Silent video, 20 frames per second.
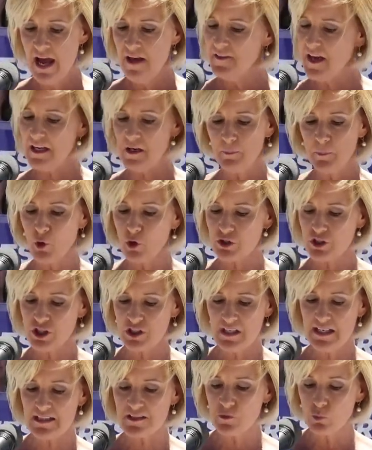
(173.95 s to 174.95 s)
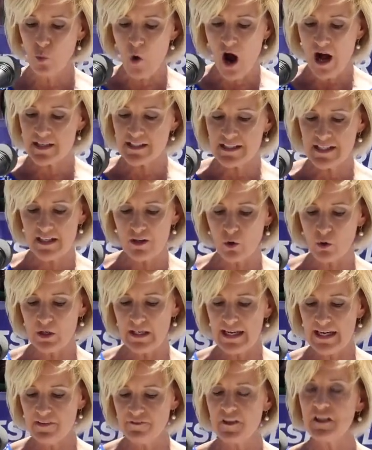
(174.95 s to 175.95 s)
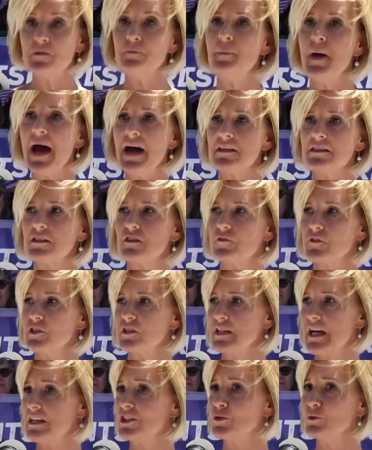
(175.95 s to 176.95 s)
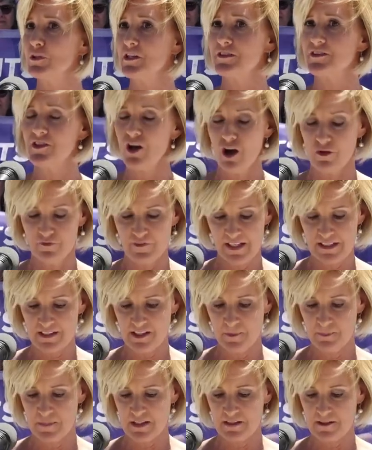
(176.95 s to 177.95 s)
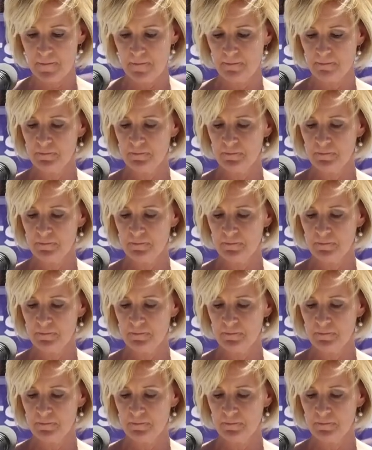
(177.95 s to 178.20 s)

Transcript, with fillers: that abortion is wanted or even best for sexual assault victims.